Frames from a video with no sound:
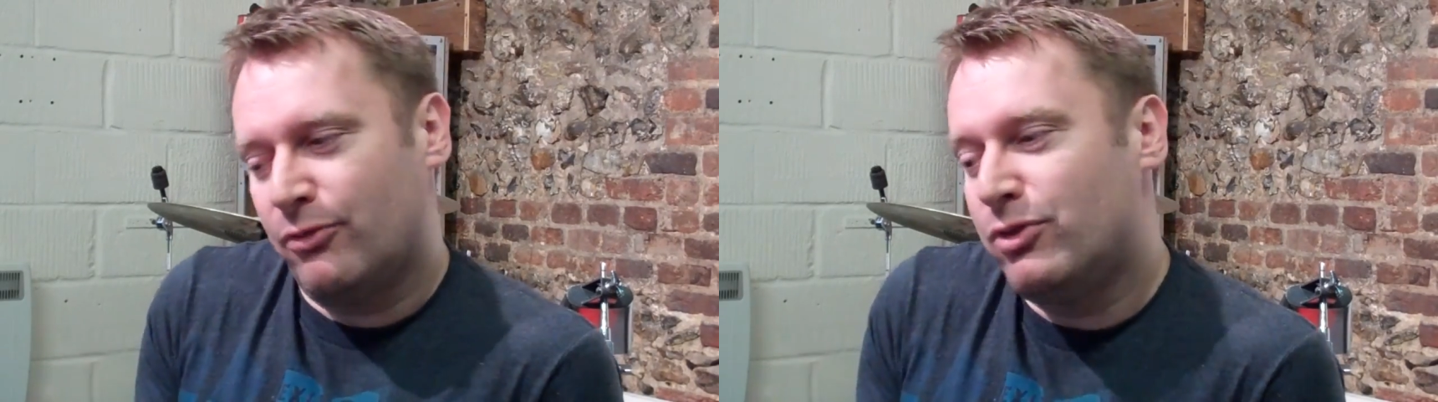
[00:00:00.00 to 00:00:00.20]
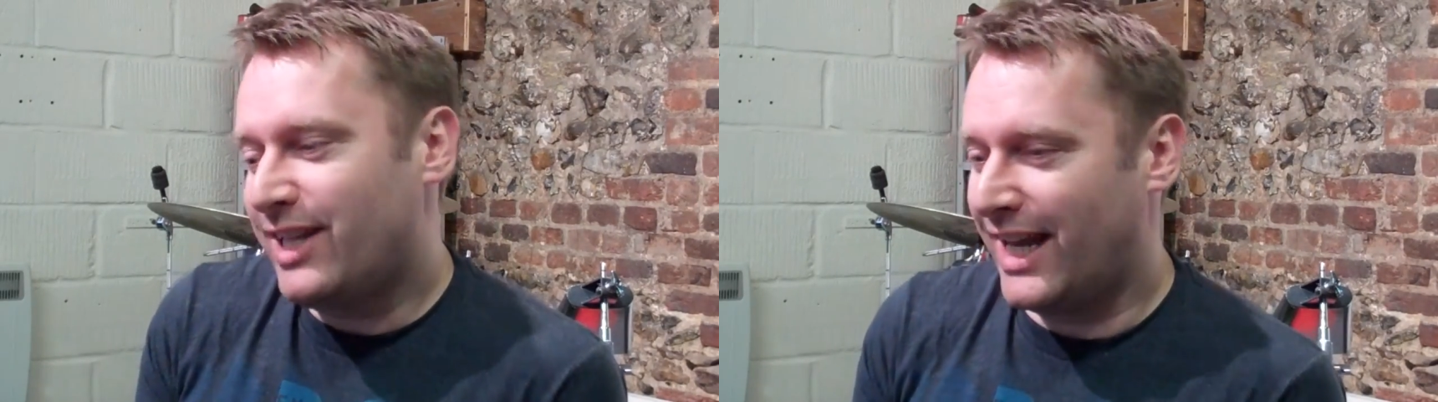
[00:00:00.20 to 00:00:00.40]

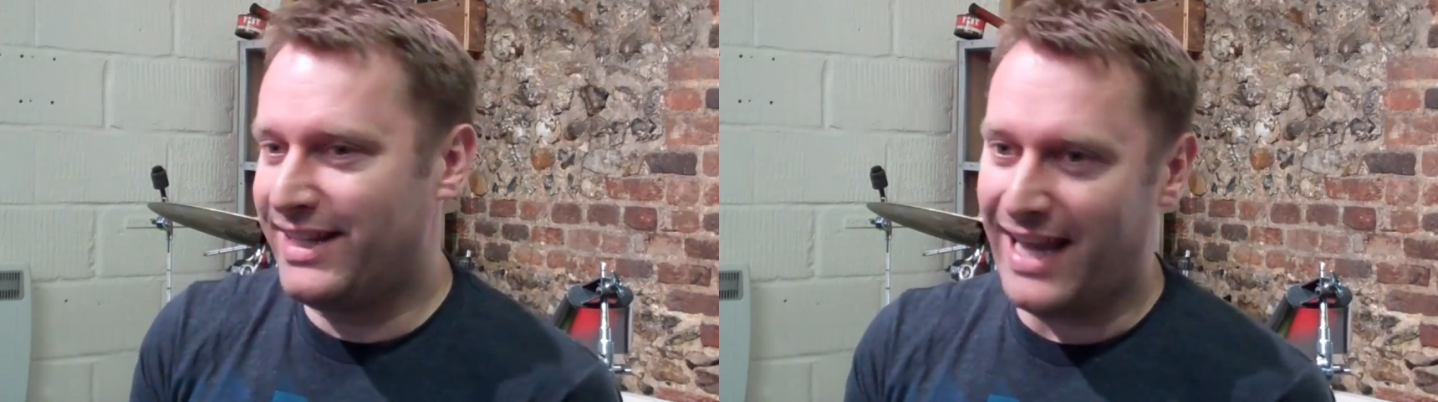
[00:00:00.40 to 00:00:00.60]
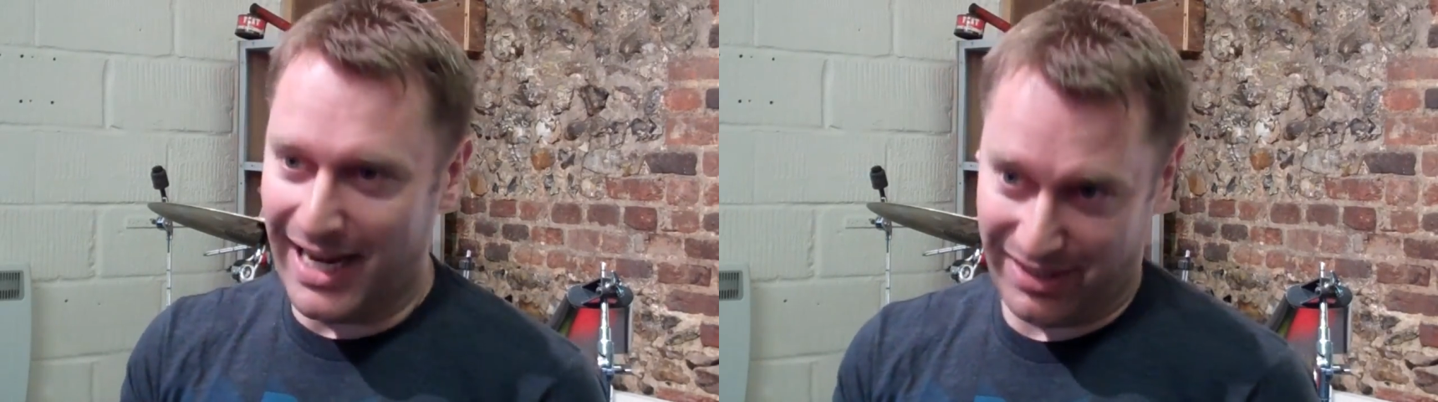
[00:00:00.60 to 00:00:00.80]
retain
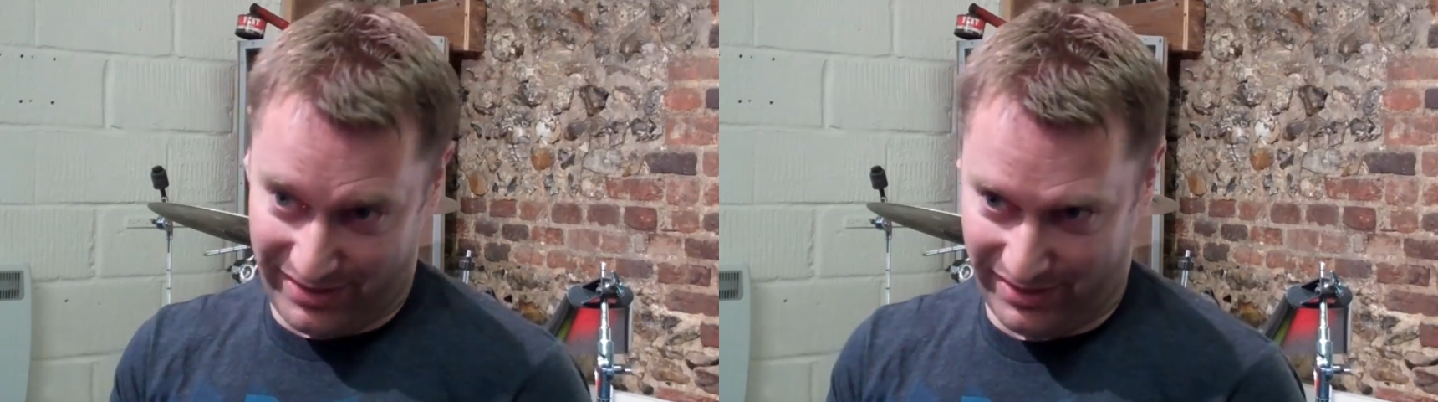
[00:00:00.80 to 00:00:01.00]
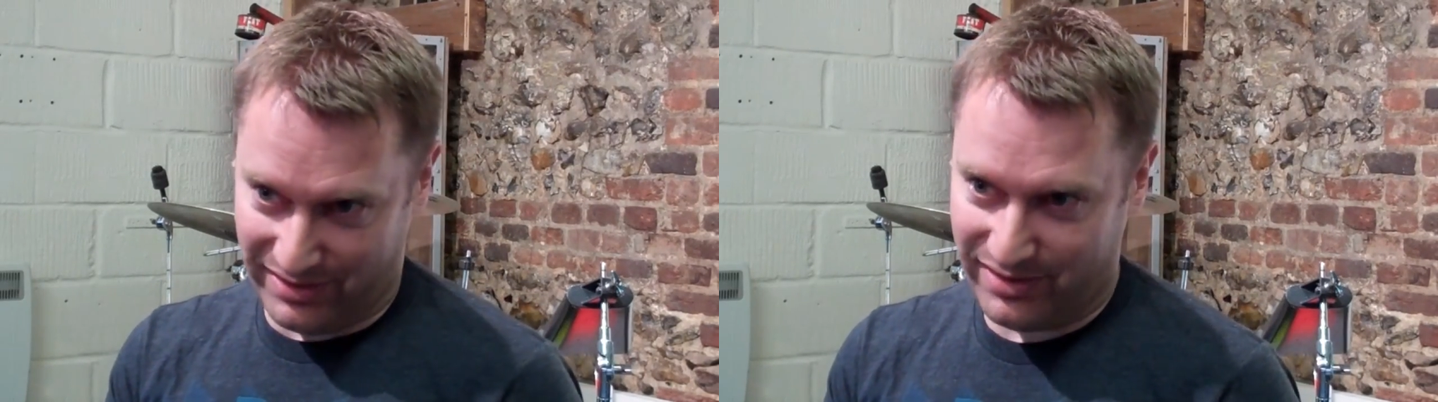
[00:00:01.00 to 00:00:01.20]
the
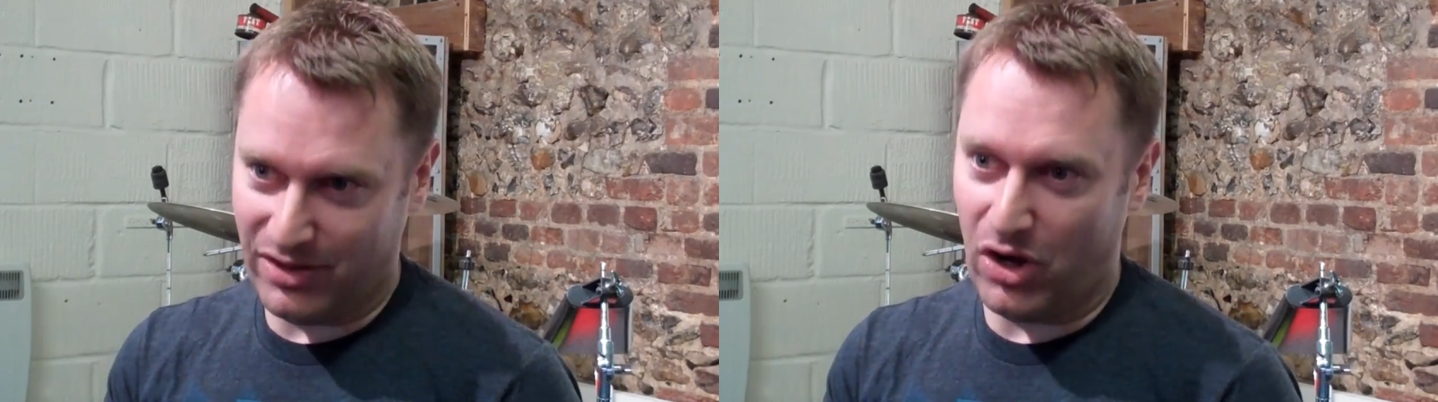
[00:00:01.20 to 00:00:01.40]
essence